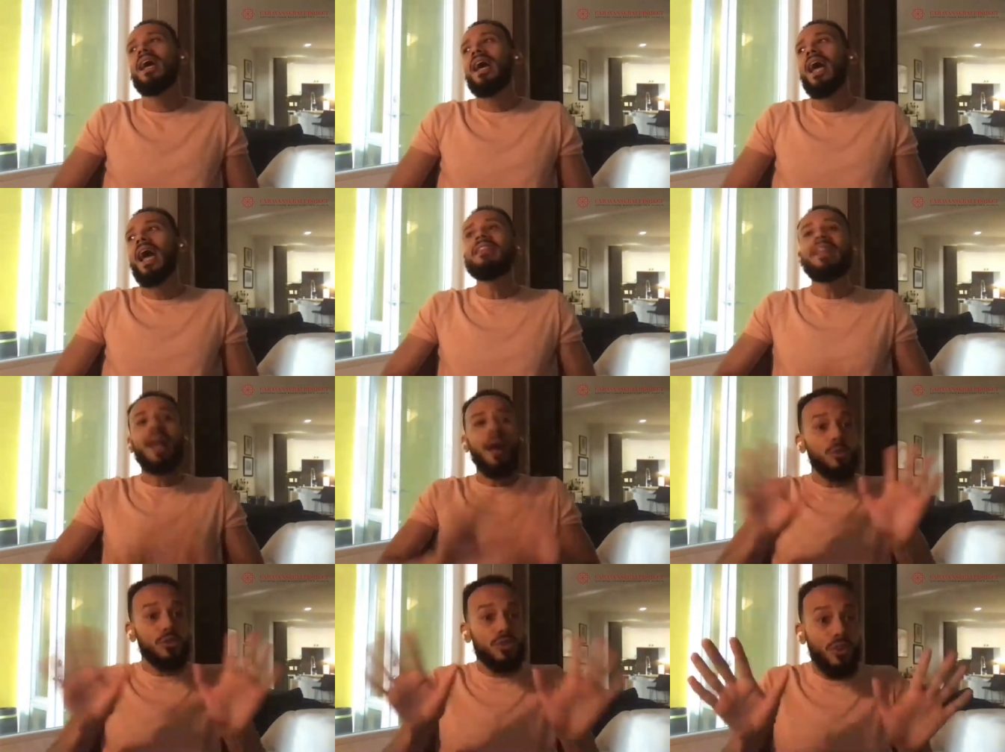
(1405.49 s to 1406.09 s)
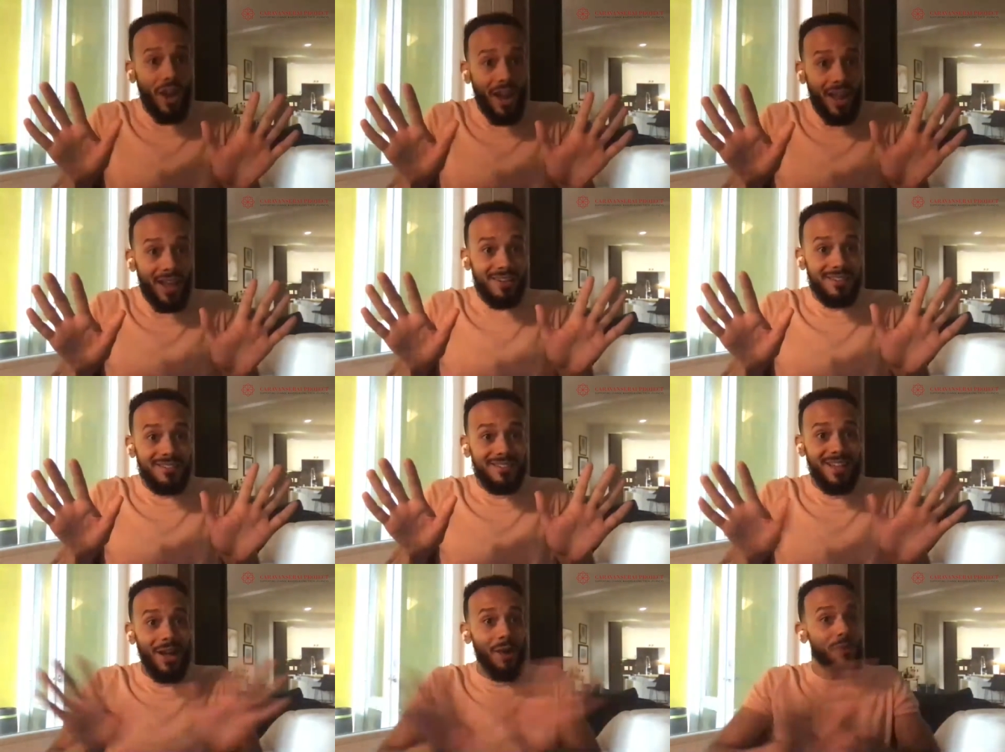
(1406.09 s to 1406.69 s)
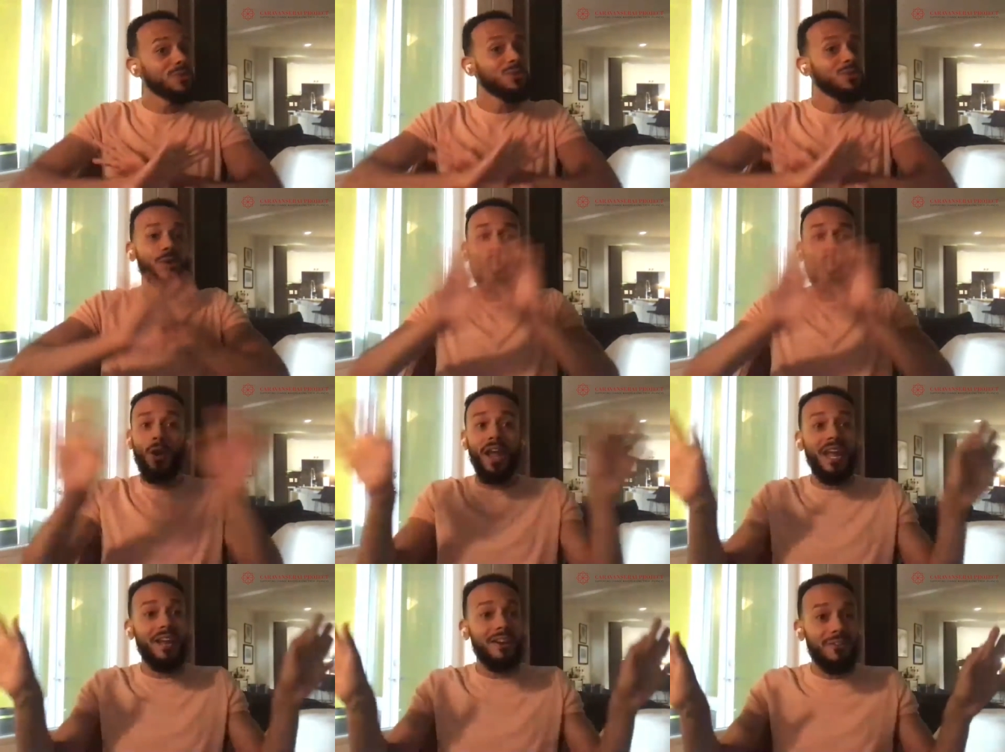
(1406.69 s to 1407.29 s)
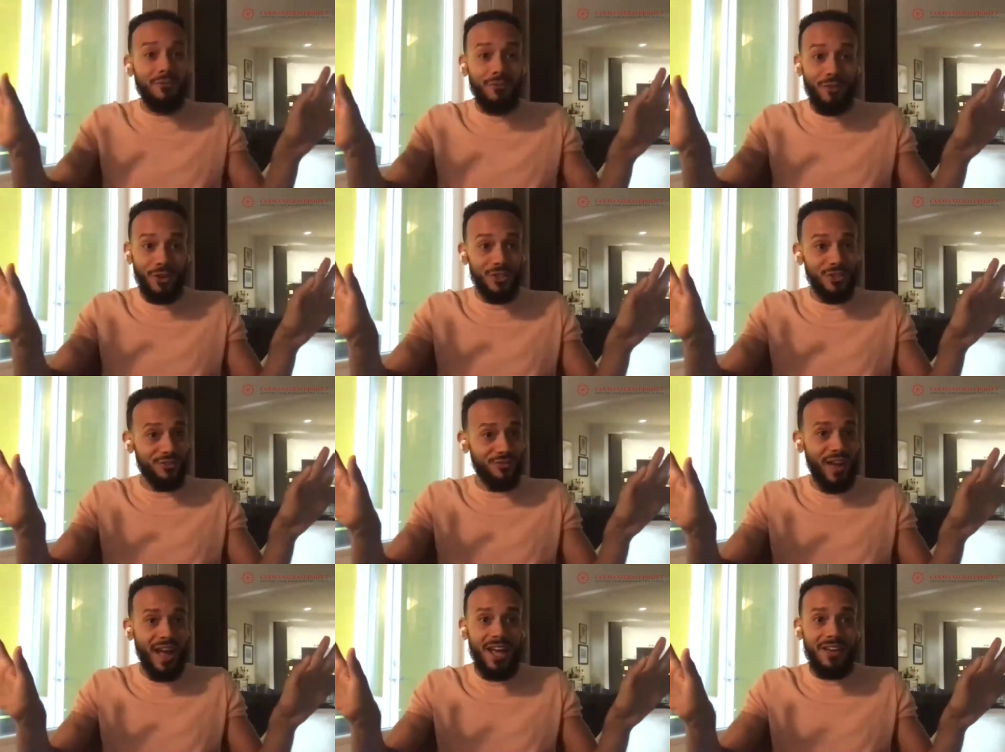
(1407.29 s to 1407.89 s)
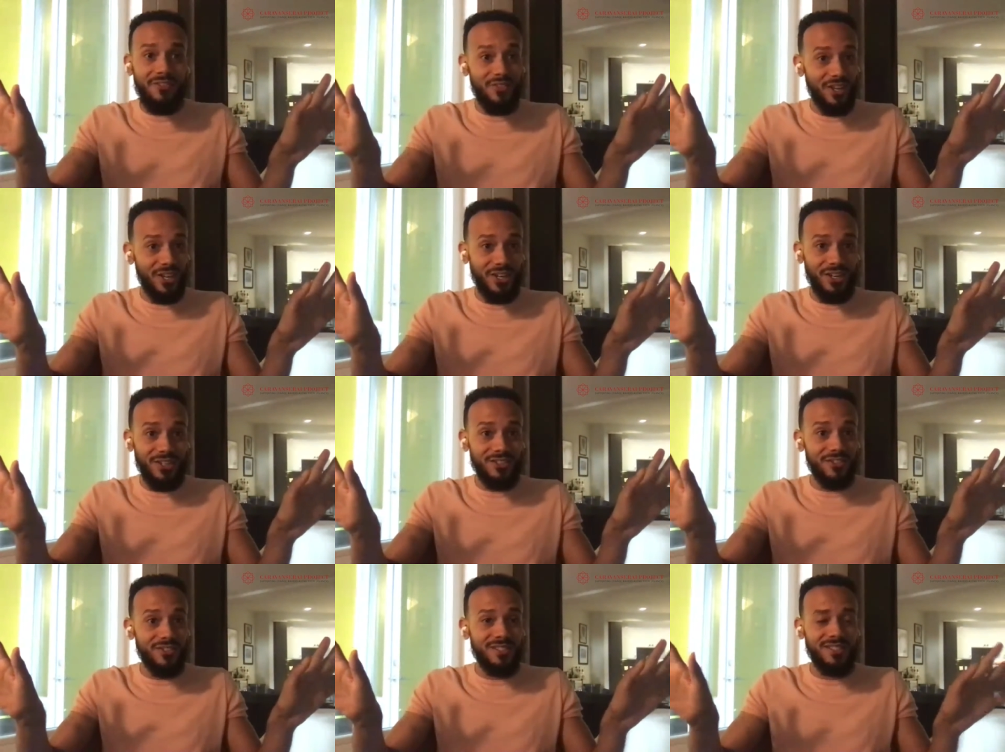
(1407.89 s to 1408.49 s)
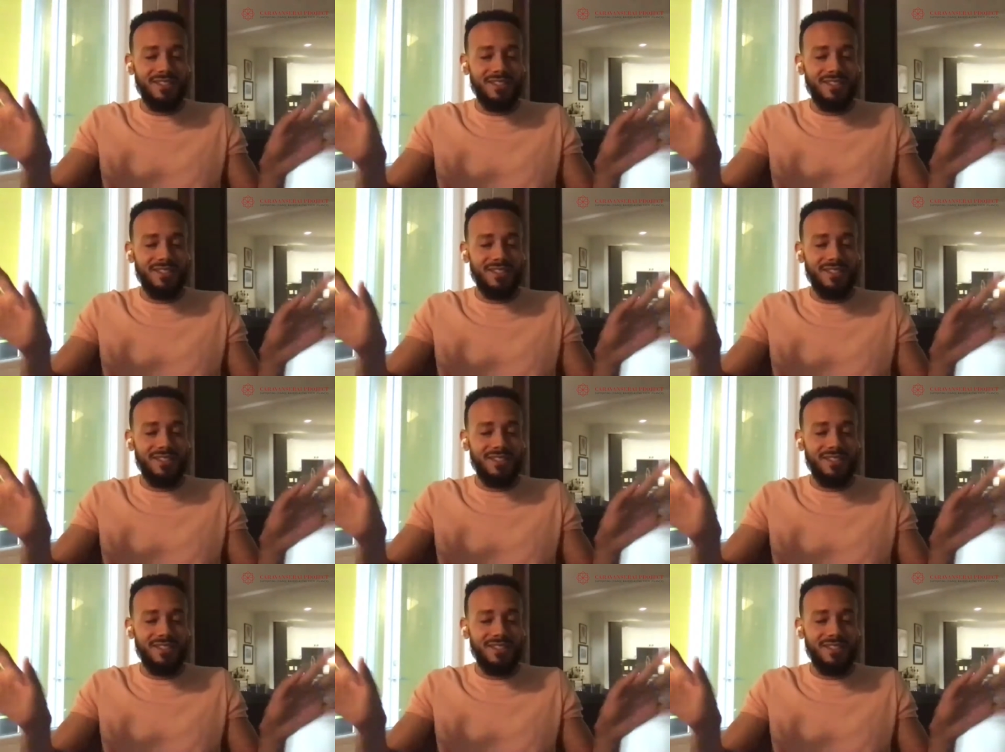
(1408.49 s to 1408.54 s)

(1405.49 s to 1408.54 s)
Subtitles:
And that was great. That was a great first 5 years.